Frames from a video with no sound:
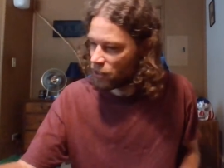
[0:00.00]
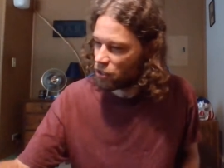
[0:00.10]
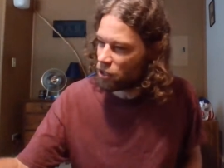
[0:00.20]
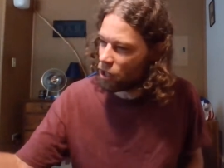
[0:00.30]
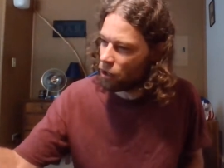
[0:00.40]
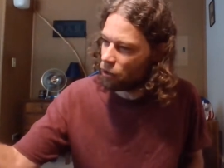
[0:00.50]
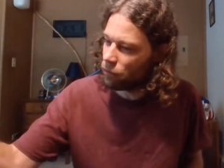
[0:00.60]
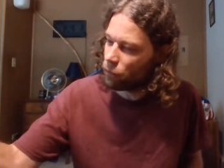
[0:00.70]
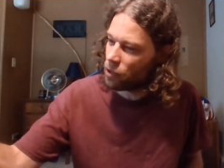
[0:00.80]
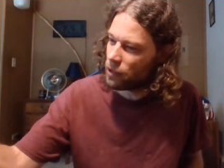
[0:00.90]
So,
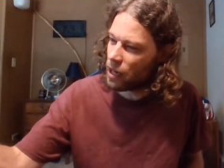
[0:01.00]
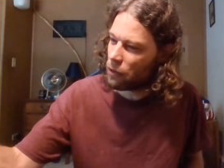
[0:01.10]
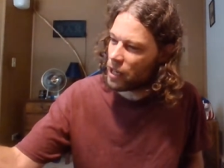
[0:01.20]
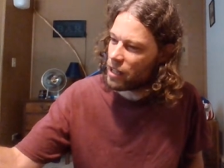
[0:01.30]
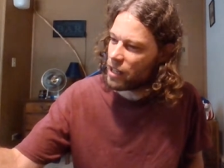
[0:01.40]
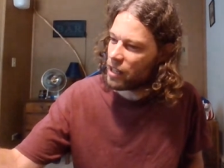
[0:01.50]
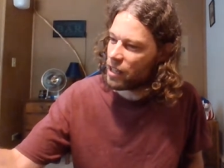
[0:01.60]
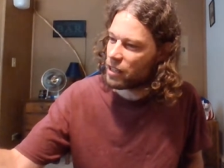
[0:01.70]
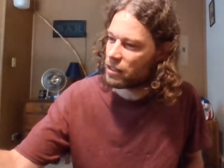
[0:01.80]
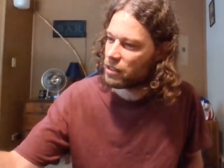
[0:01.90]
what would I rate it,
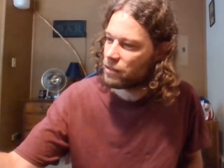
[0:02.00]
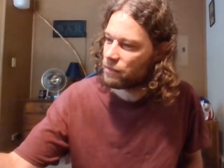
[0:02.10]
and